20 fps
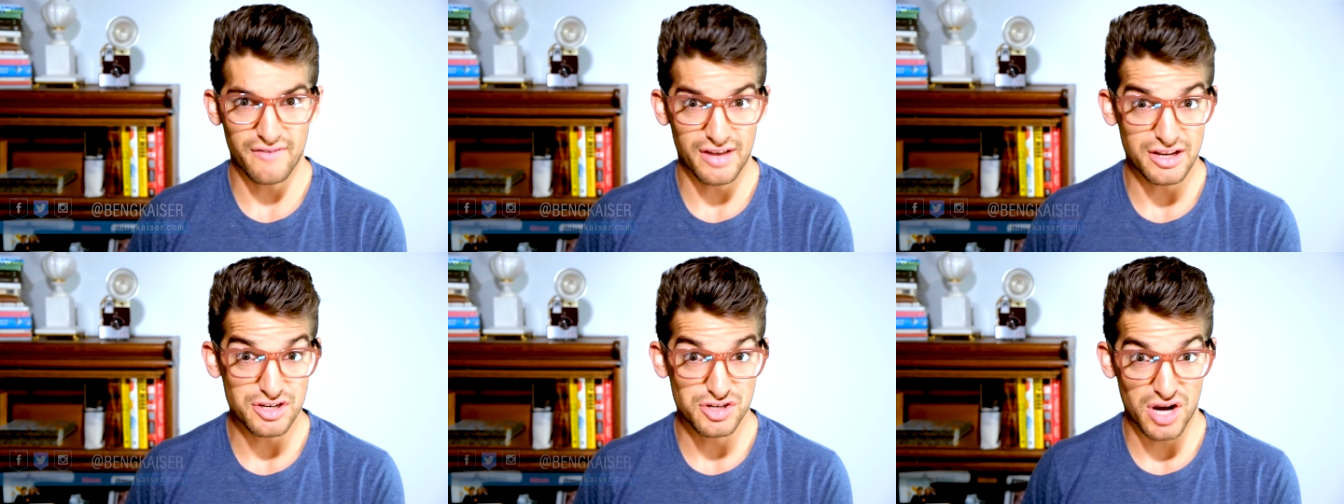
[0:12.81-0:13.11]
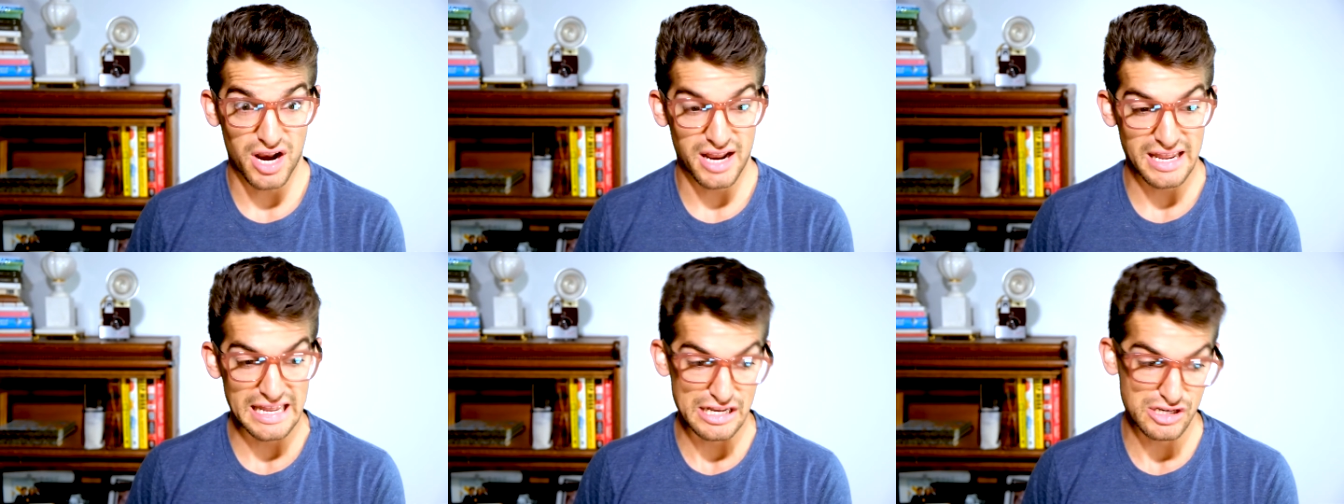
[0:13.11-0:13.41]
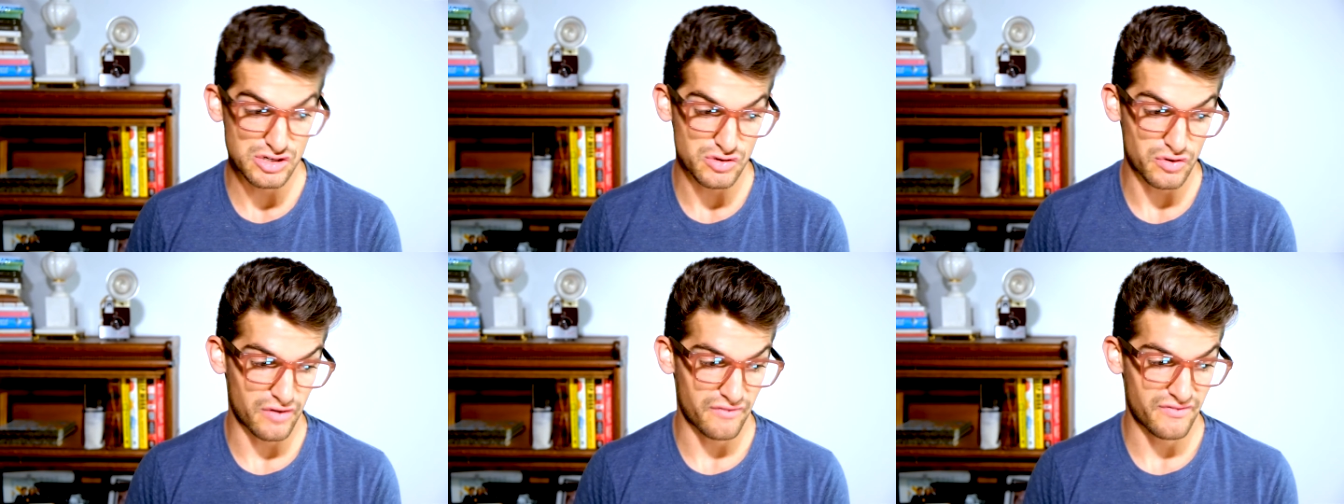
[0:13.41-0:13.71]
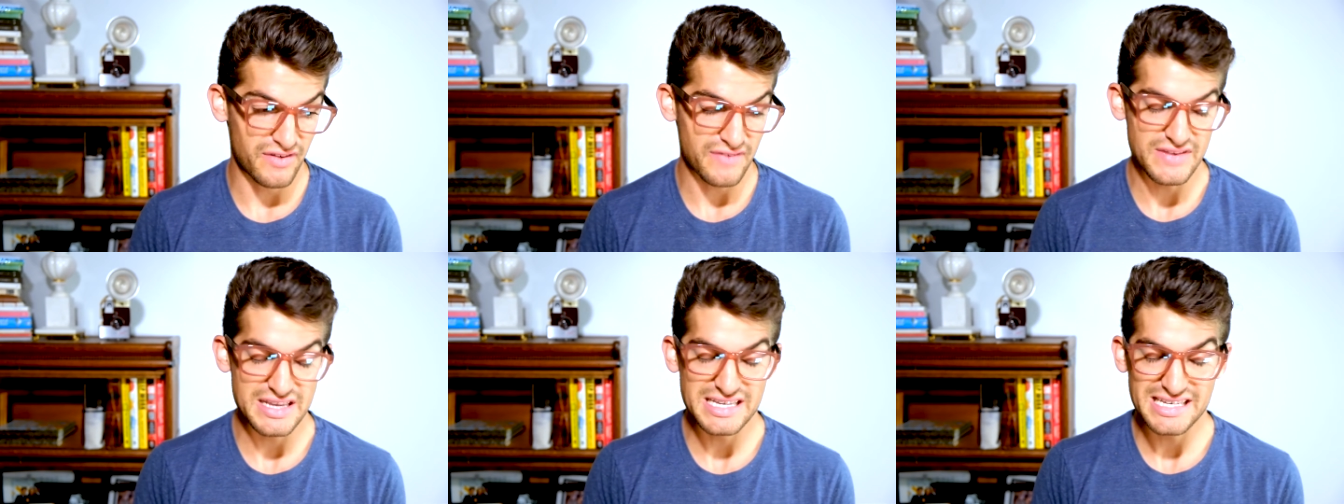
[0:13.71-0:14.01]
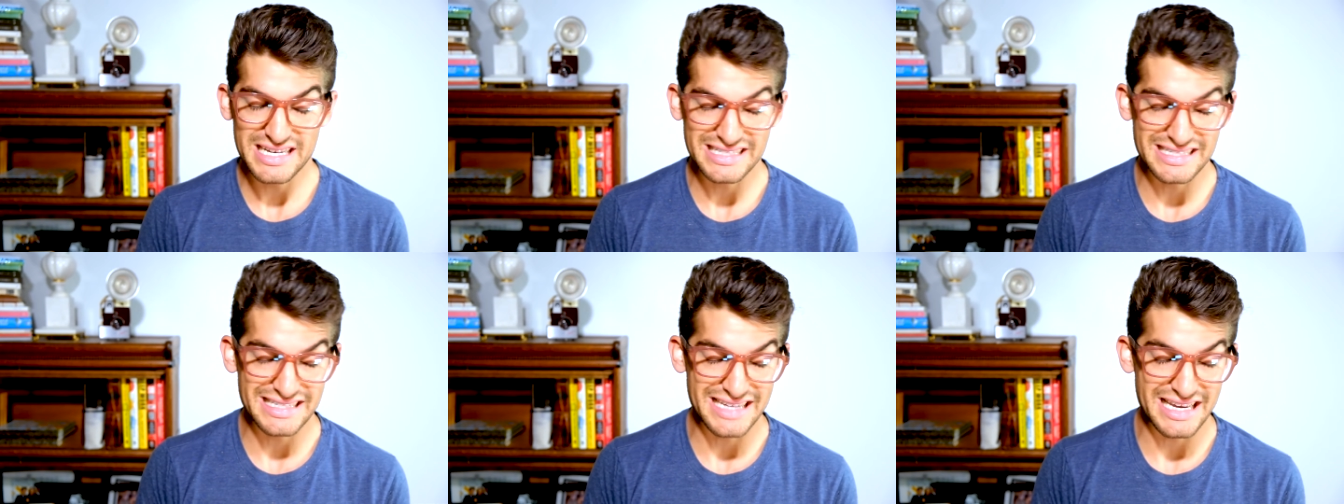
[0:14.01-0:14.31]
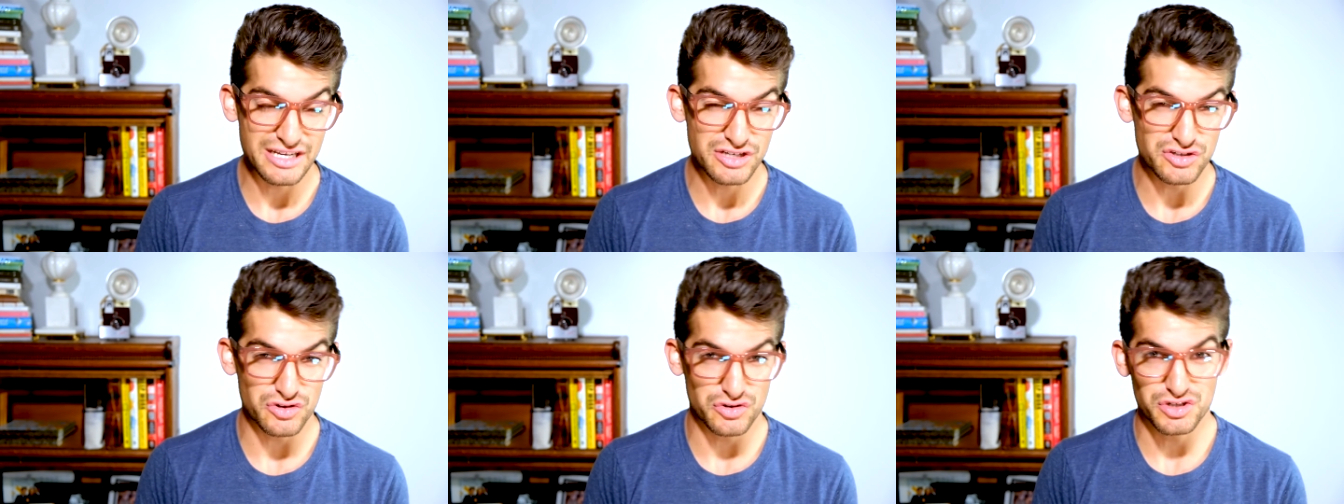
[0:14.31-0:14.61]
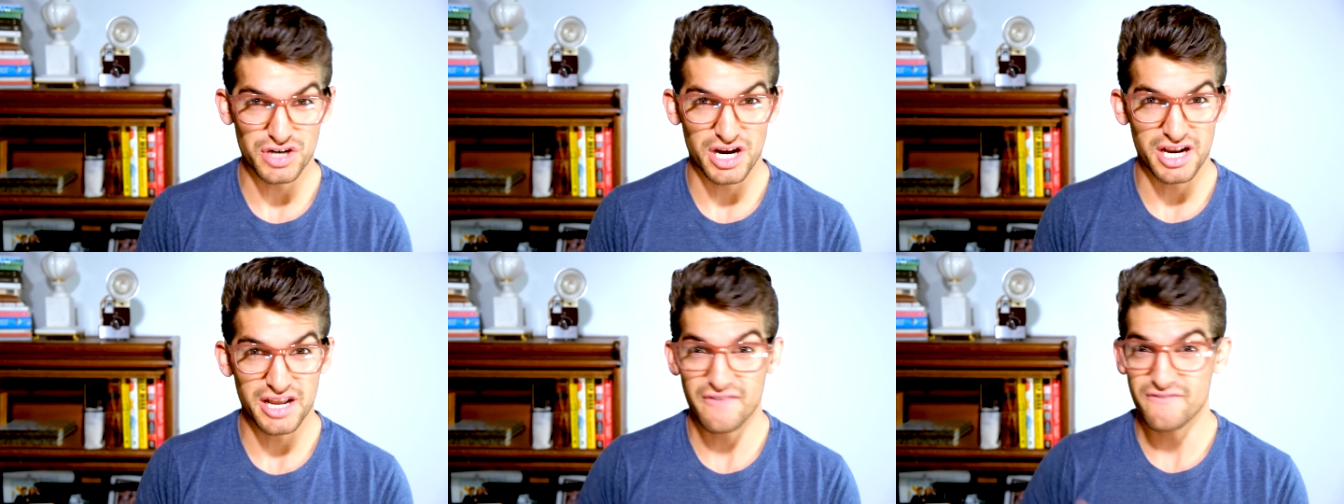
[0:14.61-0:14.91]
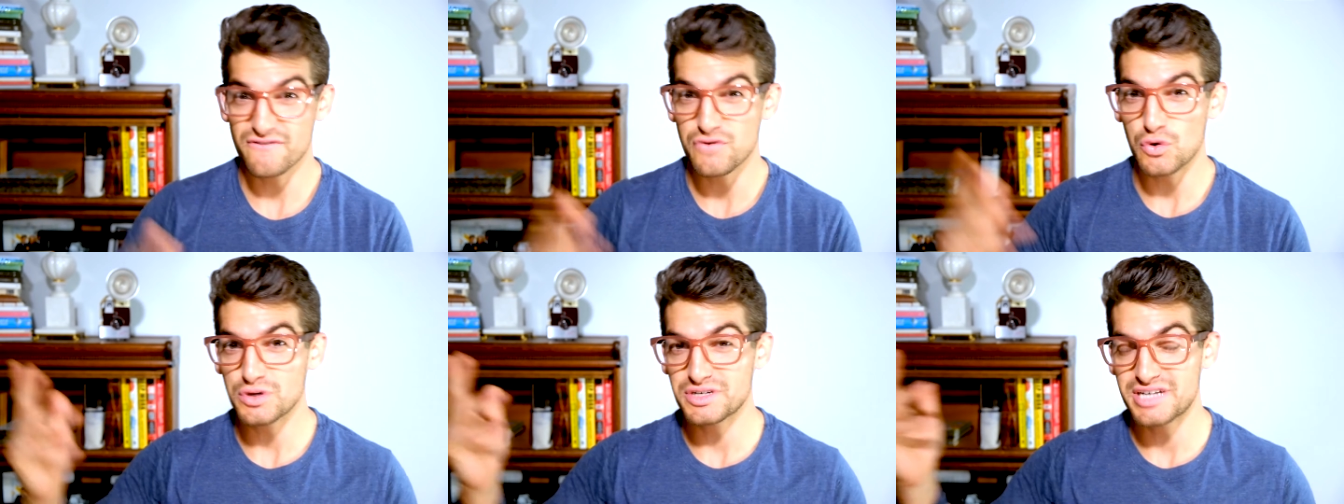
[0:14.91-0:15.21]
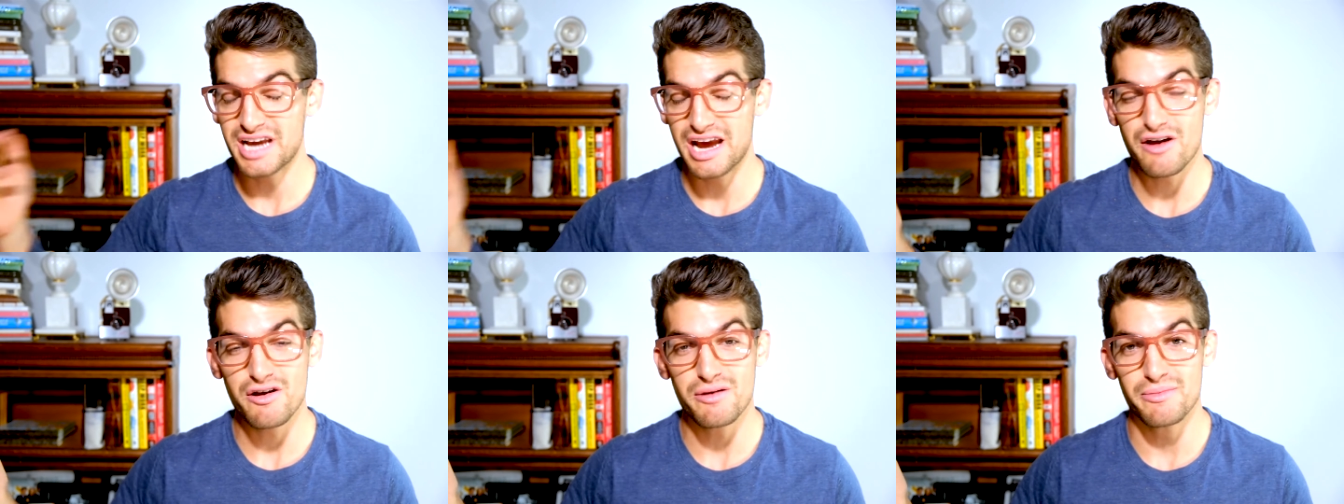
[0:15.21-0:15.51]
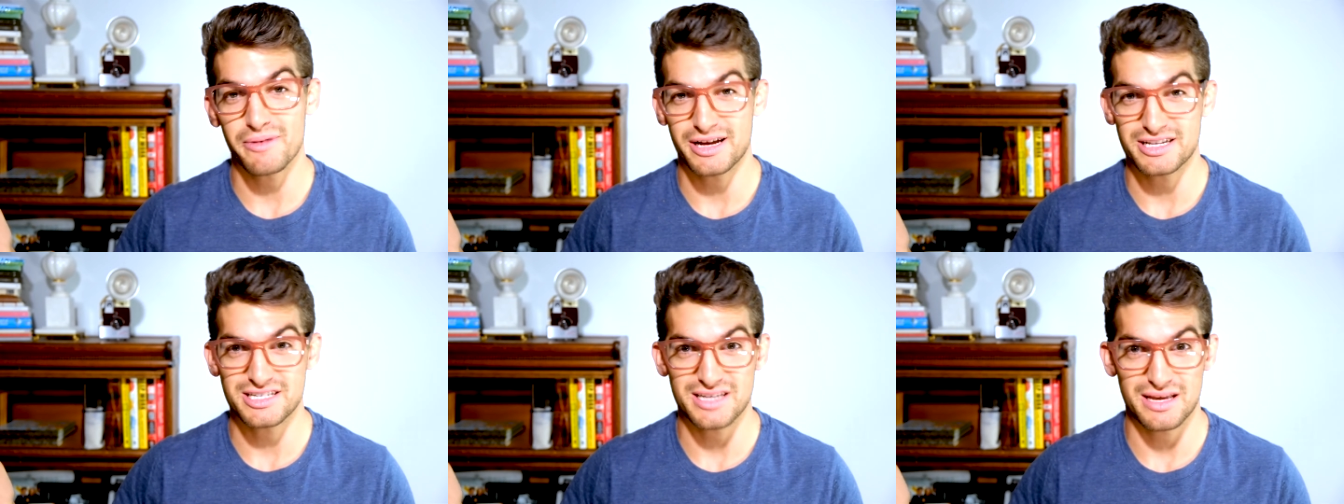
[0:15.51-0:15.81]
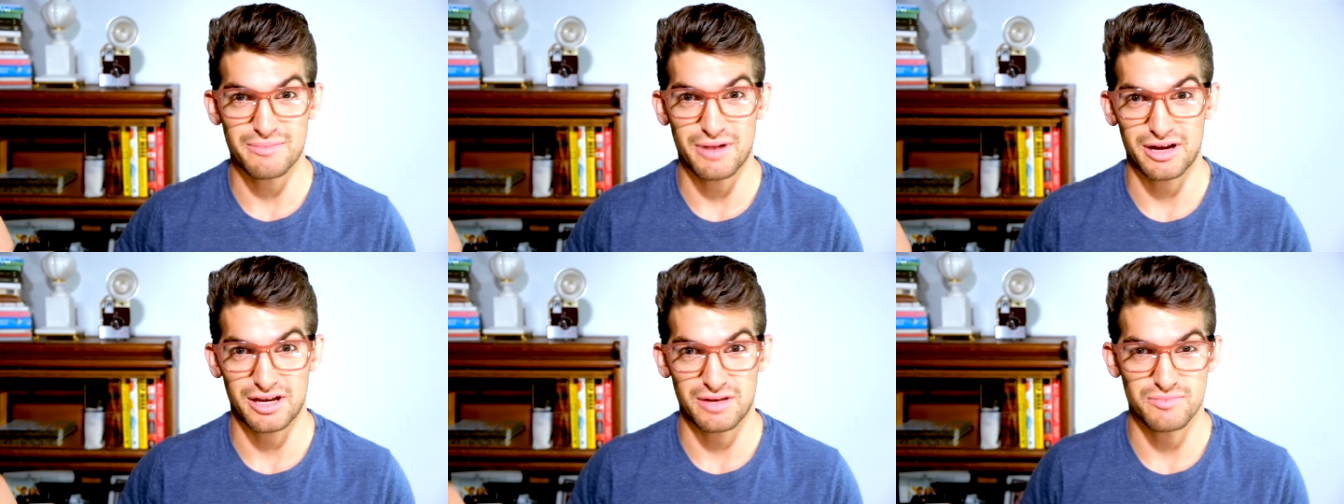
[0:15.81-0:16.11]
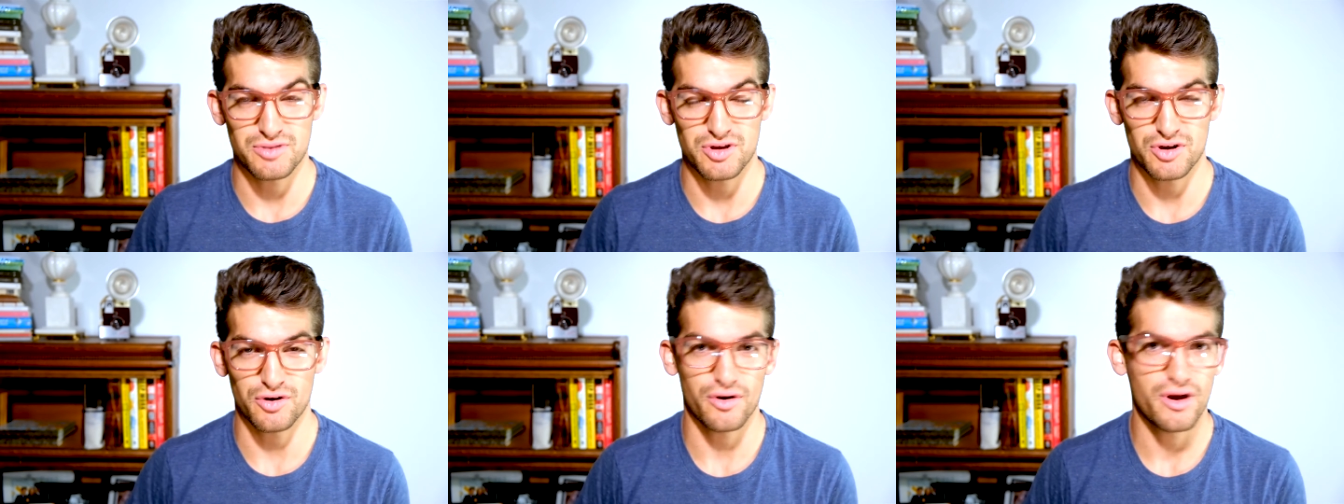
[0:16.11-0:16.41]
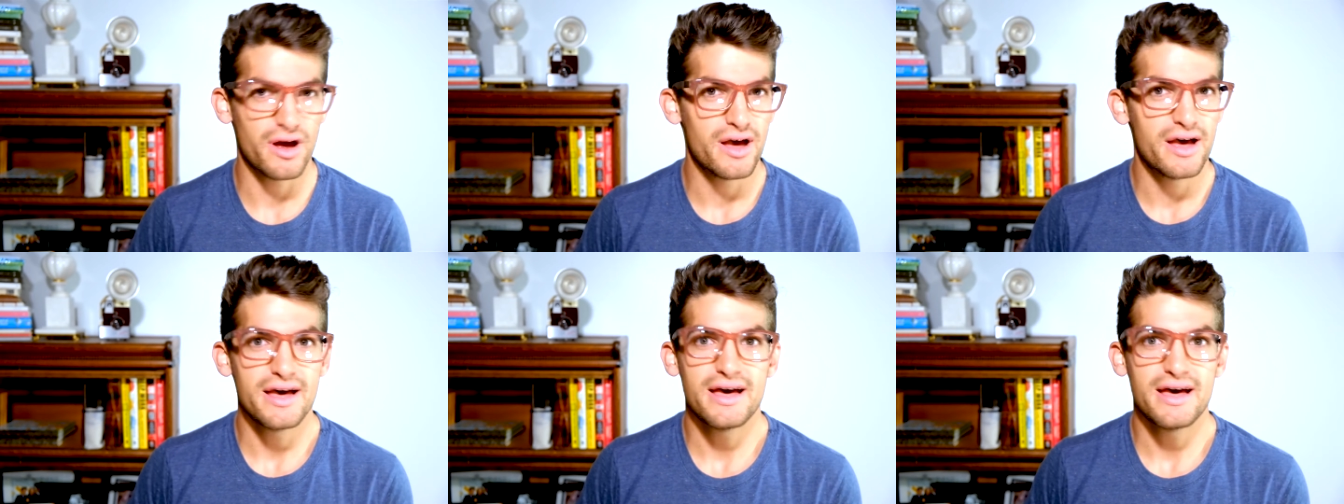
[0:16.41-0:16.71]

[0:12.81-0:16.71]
and should I get 256 gigs or should I get four terabytes in my computer?